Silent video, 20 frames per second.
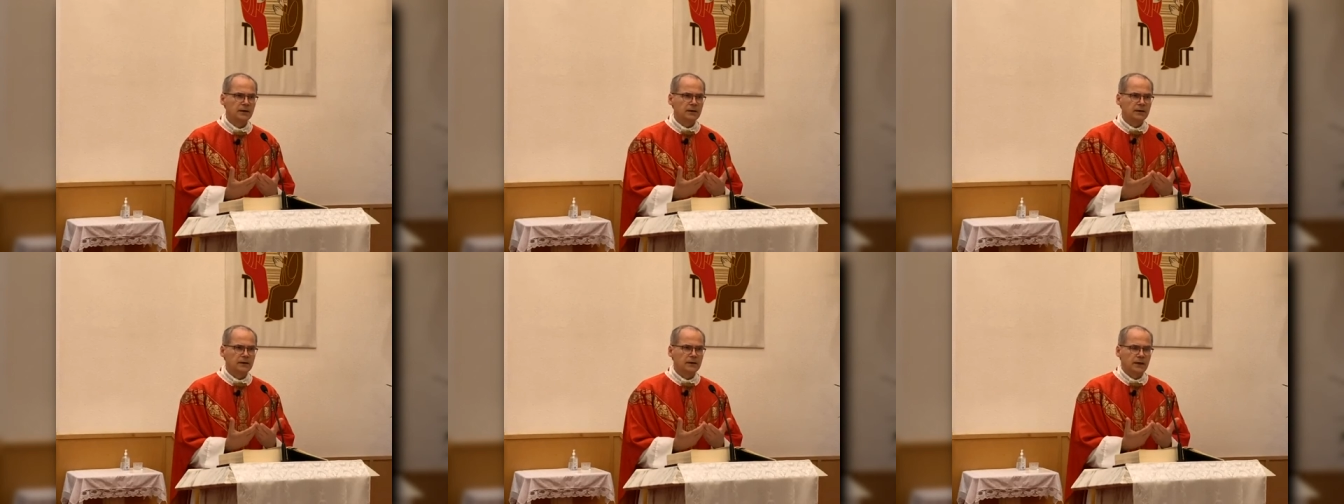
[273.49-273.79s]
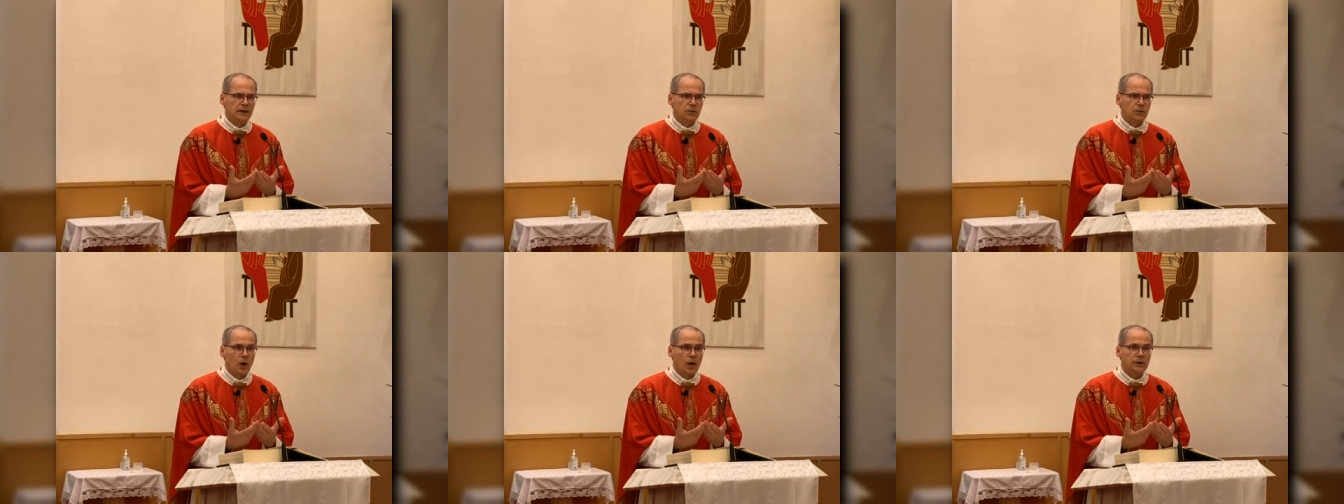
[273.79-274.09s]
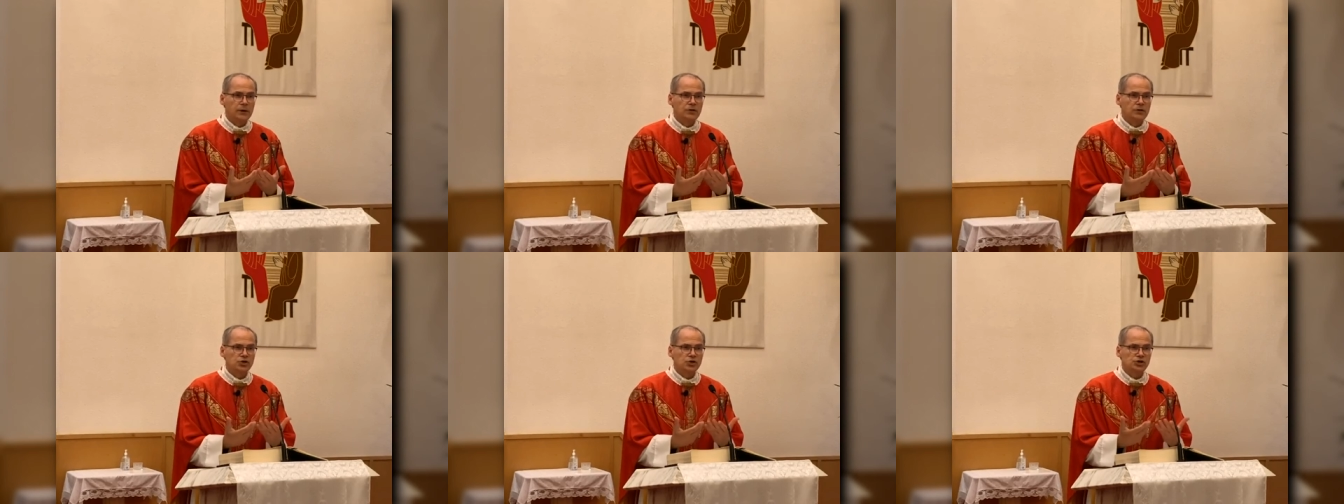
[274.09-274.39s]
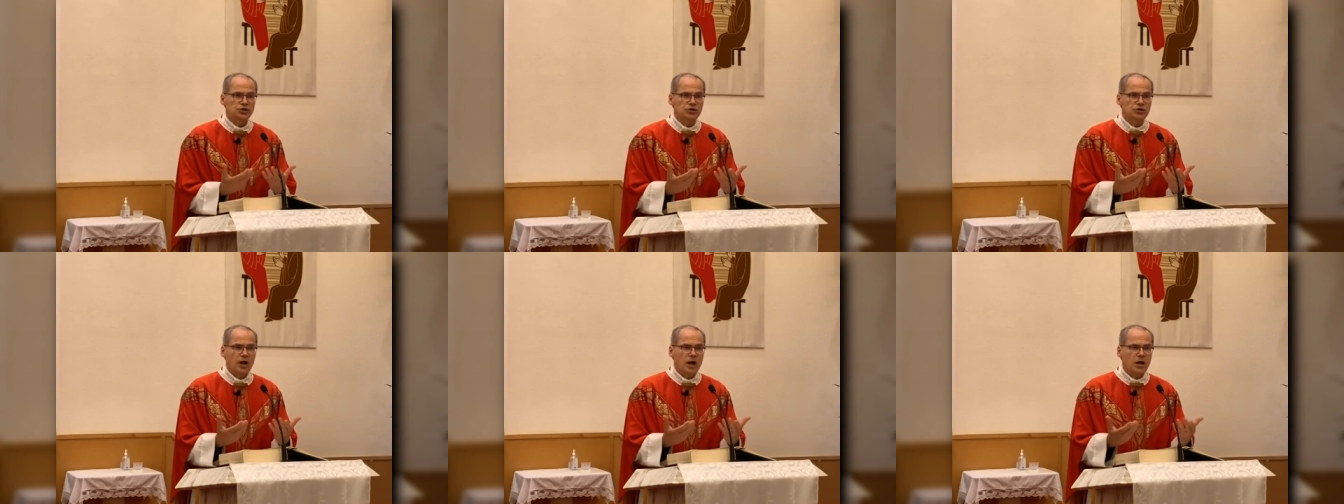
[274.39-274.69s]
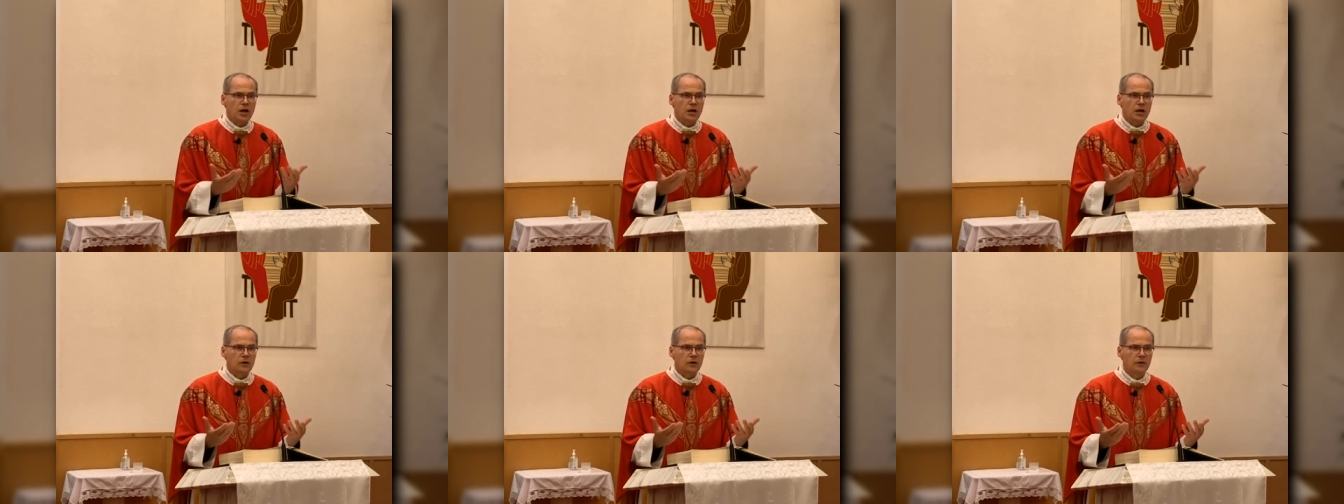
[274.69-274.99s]
They want to
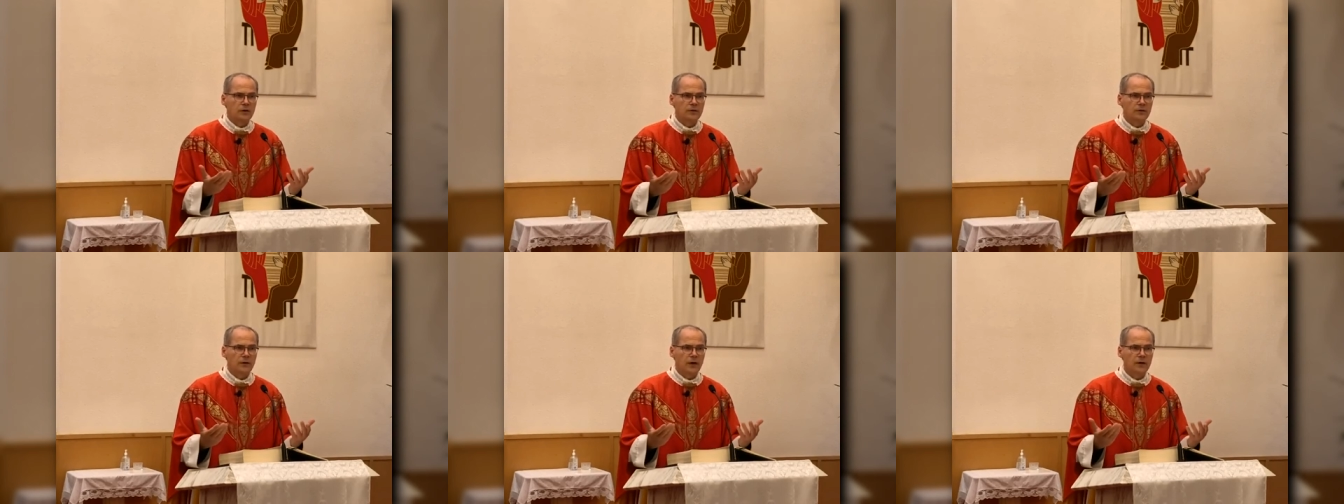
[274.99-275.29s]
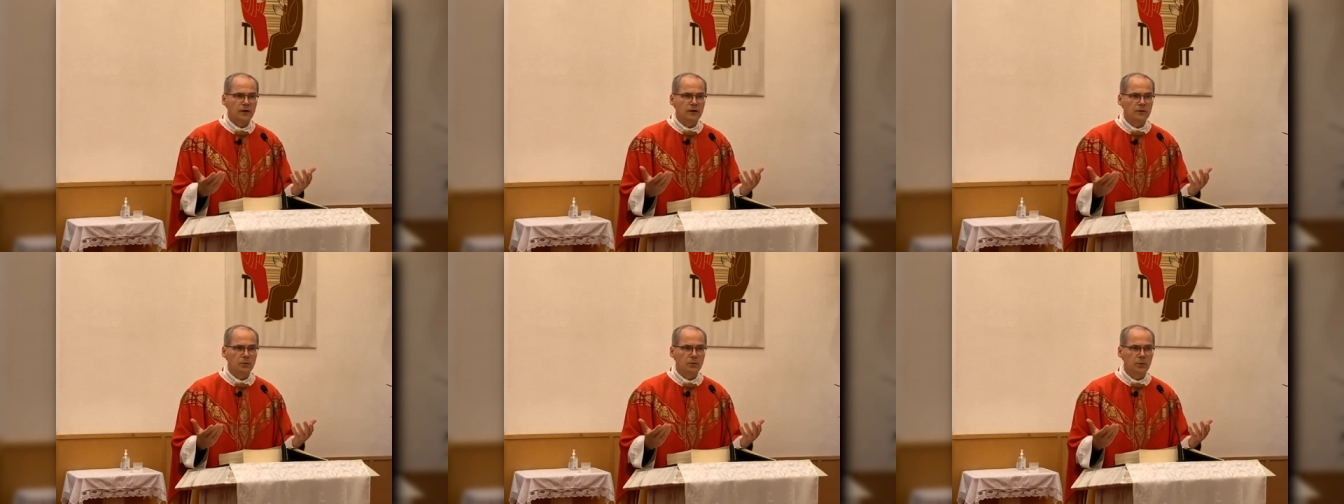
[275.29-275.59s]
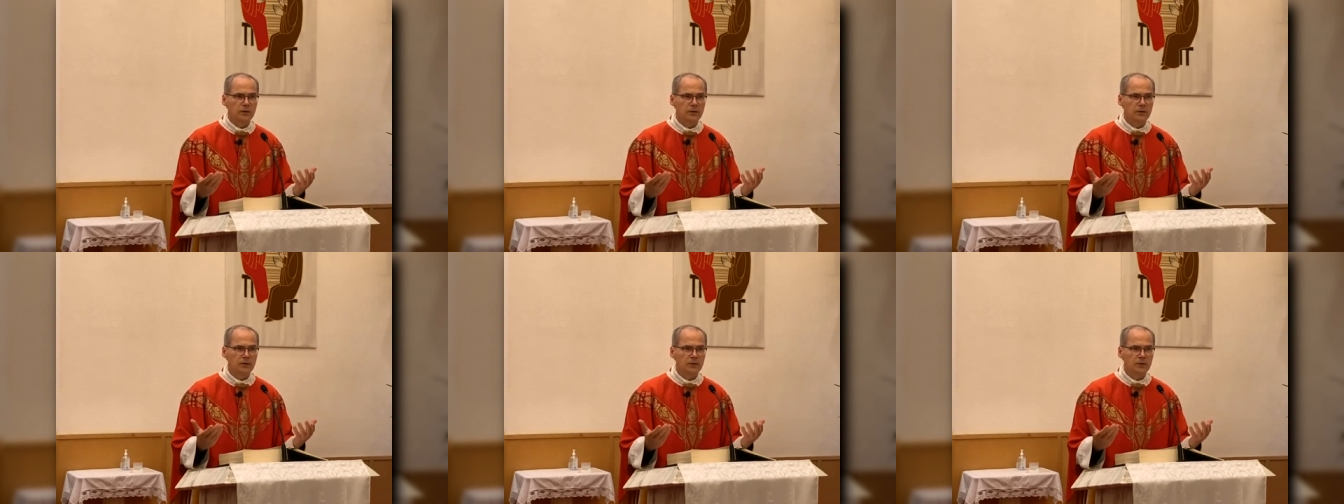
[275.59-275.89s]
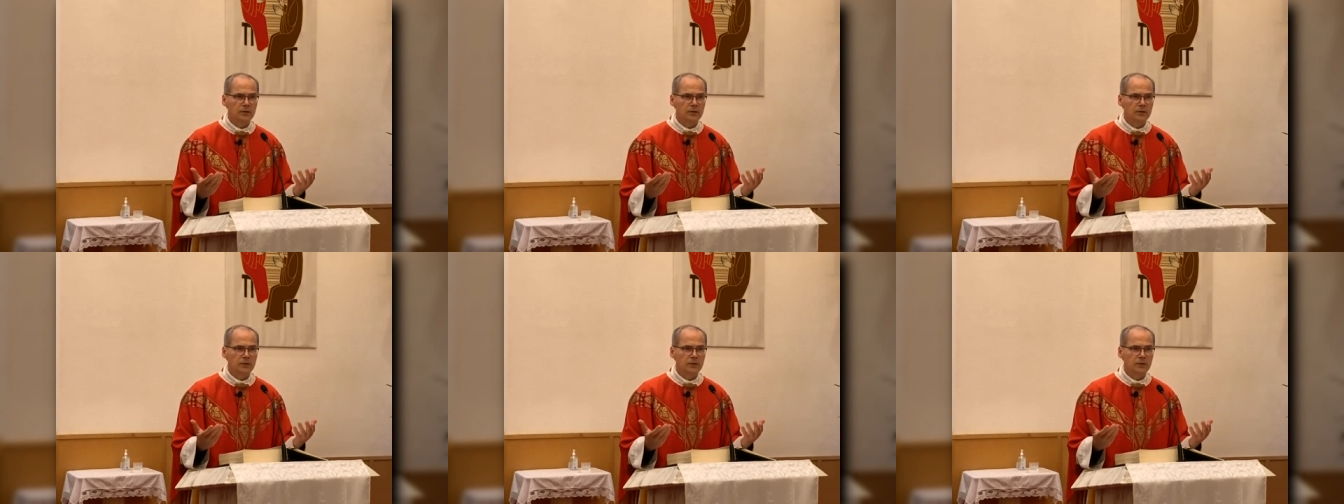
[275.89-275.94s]
share the faith with